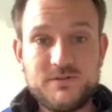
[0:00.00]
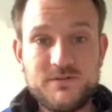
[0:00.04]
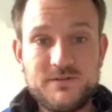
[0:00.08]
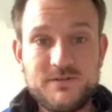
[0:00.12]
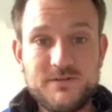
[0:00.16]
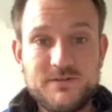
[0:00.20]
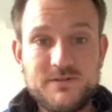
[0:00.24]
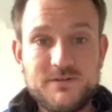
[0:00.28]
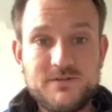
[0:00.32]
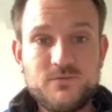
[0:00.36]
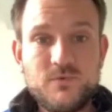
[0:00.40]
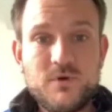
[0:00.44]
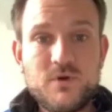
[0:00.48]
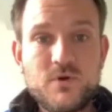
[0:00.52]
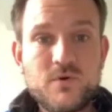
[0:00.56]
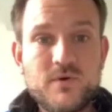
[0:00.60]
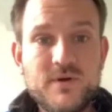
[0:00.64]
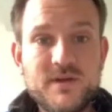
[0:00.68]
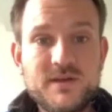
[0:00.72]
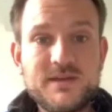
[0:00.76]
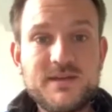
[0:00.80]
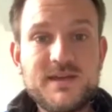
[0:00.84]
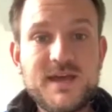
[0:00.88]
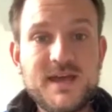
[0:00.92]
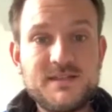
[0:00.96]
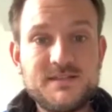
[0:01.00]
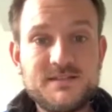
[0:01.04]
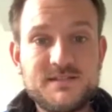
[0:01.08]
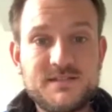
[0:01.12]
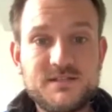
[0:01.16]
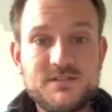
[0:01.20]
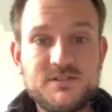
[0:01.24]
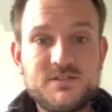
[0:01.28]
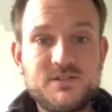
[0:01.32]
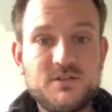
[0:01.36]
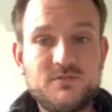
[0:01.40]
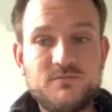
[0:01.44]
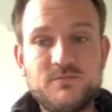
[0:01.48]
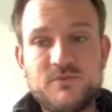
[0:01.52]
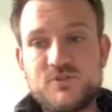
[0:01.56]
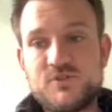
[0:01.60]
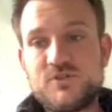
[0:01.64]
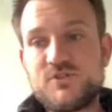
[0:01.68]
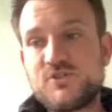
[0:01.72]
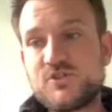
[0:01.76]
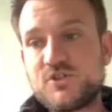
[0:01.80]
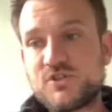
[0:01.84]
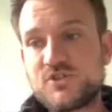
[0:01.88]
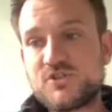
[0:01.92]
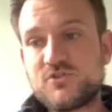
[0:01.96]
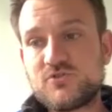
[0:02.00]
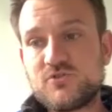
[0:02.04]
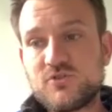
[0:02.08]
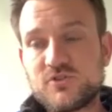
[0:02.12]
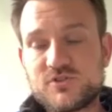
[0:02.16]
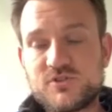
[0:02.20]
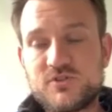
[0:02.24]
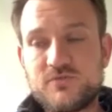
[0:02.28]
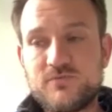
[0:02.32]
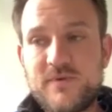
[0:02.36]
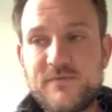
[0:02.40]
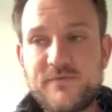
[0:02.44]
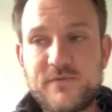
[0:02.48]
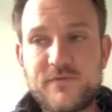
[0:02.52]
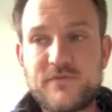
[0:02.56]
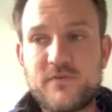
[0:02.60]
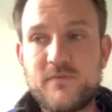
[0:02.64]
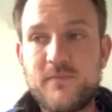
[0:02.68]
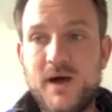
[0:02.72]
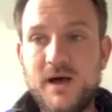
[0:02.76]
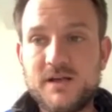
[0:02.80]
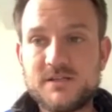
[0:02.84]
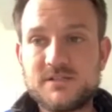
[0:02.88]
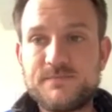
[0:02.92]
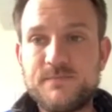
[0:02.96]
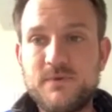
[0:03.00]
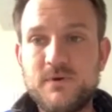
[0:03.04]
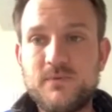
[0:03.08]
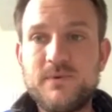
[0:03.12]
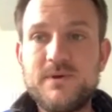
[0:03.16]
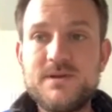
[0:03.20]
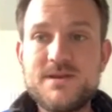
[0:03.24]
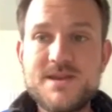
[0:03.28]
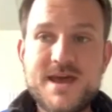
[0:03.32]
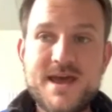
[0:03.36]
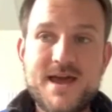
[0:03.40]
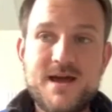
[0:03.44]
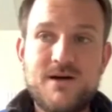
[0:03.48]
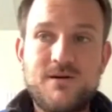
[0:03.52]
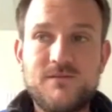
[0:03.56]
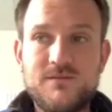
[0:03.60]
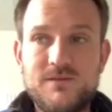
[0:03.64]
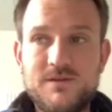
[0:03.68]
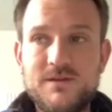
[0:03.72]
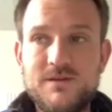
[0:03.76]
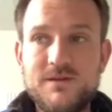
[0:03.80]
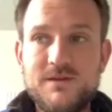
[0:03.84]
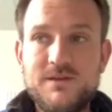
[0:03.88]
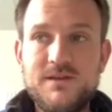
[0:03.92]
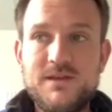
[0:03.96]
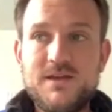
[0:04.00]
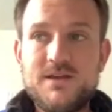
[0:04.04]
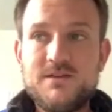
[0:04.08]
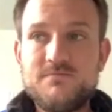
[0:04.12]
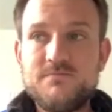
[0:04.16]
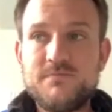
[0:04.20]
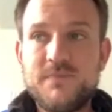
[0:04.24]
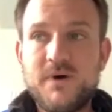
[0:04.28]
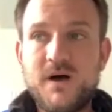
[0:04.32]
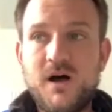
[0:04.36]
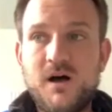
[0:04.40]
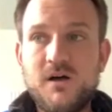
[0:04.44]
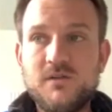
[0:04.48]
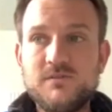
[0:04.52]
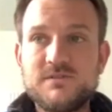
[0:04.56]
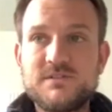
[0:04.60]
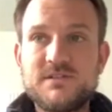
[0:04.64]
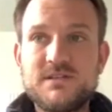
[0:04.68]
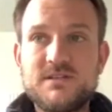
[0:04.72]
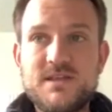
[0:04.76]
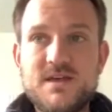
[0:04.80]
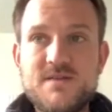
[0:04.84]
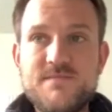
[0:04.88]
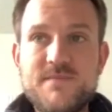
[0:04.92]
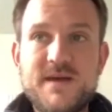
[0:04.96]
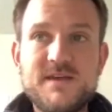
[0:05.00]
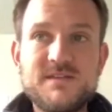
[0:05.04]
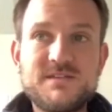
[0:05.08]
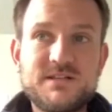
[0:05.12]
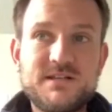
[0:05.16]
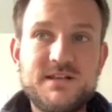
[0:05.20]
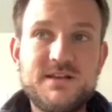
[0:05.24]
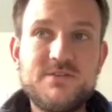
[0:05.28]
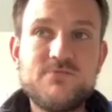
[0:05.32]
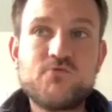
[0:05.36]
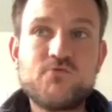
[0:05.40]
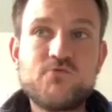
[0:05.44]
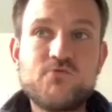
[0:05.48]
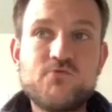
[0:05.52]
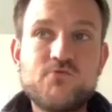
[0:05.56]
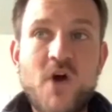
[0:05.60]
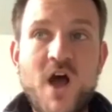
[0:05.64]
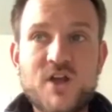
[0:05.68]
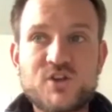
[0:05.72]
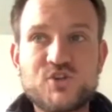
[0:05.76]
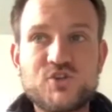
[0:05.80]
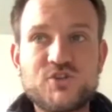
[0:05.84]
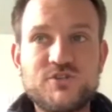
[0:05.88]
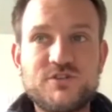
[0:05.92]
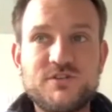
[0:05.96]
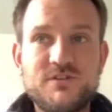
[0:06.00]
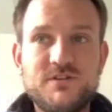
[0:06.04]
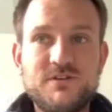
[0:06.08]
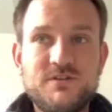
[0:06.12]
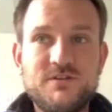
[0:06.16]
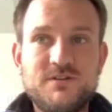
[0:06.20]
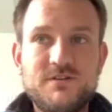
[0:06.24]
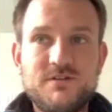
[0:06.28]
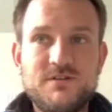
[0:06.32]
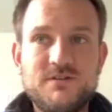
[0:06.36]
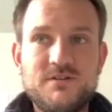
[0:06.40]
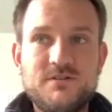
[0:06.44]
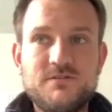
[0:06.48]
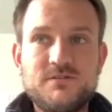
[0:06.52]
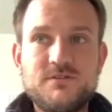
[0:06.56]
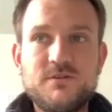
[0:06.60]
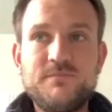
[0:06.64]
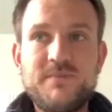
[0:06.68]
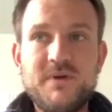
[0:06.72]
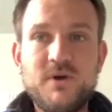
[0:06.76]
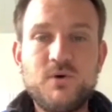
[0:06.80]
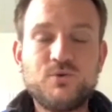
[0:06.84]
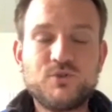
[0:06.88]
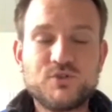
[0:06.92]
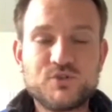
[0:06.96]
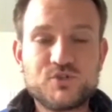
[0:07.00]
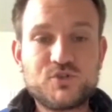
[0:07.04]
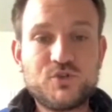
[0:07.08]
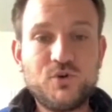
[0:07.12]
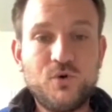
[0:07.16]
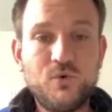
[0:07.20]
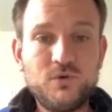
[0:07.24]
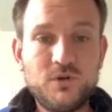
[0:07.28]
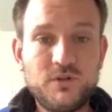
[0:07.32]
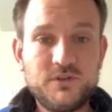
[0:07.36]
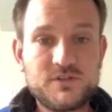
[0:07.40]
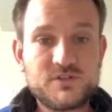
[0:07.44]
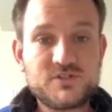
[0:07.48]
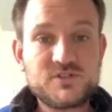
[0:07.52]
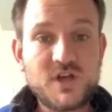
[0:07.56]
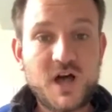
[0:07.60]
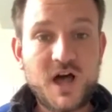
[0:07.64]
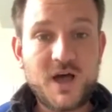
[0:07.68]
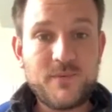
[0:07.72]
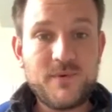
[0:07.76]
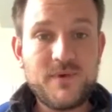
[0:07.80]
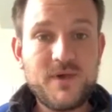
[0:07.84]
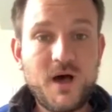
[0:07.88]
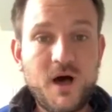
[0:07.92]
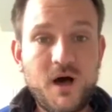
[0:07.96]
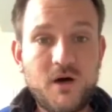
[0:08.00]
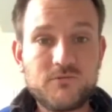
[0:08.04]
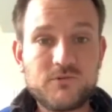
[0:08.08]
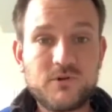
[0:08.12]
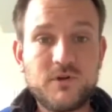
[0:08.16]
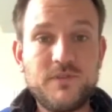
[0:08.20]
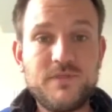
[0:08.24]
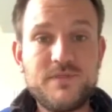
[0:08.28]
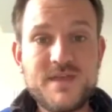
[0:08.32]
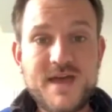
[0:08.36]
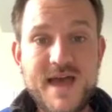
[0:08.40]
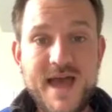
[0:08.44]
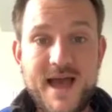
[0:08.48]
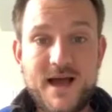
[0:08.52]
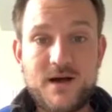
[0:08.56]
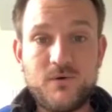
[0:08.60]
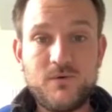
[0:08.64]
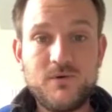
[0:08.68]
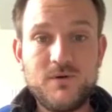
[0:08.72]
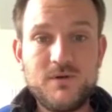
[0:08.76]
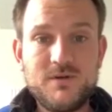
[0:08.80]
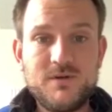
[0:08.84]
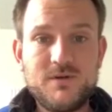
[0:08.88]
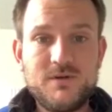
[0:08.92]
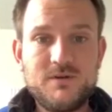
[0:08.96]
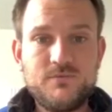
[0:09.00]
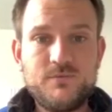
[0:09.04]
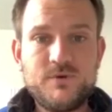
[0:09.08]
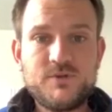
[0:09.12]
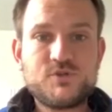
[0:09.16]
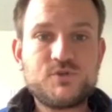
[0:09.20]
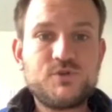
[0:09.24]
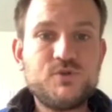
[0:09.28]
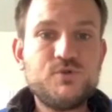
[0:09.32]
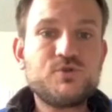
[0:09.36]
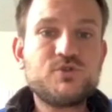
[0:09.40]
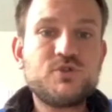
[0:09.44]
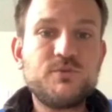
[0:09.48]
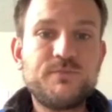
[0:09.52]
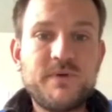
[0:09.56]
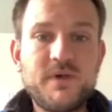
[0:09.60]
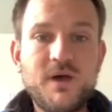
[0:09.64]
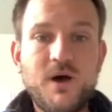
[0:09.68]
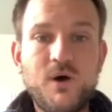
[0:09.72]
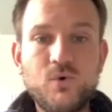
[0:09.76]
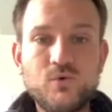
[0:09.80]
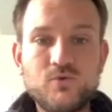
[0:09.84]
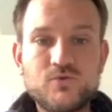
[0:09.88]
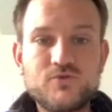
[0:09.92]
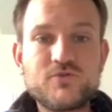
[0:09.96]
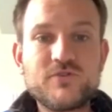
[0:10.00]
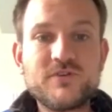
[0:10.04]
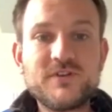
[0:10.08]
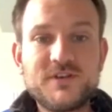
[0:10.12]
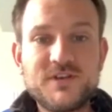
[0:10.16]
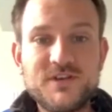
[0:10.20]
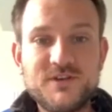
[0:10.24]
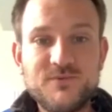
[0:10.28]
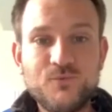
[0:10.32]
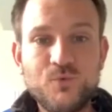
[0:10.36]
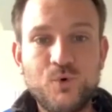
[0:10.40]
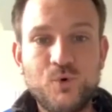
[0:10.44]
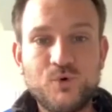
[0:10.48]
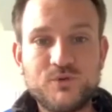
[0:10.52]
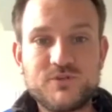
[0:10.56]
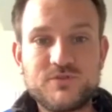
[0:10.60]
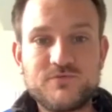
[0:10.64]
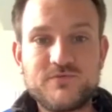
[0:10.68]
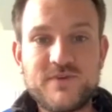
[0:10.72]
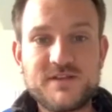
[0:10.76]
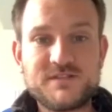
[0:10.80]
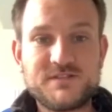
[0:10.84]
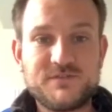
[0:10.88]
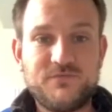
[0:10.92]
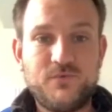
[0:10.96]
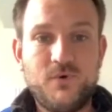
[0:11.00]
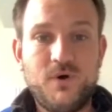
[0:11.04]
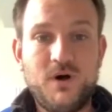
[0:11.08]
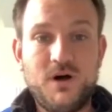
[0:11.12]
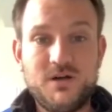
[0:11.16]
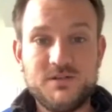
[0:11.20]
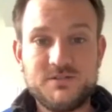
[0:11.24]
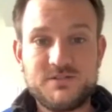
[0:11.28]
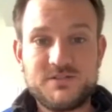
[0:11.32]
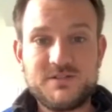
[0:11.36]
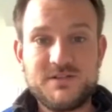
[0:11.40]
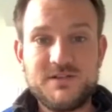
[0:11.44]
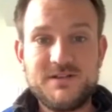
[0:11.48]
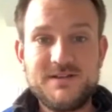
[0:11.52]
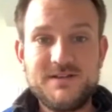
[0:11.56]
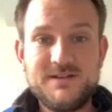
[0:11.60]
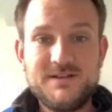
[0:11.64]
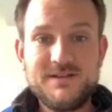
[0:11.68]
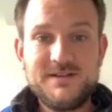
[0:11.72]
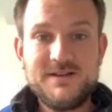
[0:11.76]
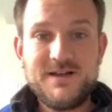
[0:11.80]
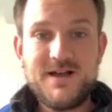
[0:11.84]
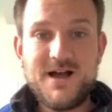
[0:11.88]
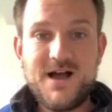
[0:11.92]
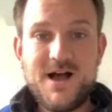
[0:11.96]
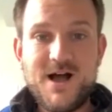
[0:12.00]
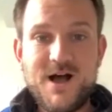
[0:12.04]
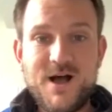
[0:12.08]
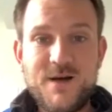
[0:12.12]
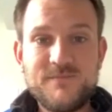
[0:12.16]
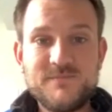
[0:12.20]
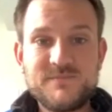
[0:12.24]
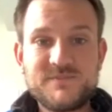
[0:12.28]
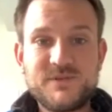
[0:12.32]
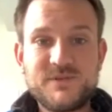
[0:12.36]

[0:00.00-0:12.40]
We were in Kensington, which is just across the river from us, but we're now in Barnes, and they basically rushed to build a school on the site we are on now, which used to be old drinking water reservoirs. So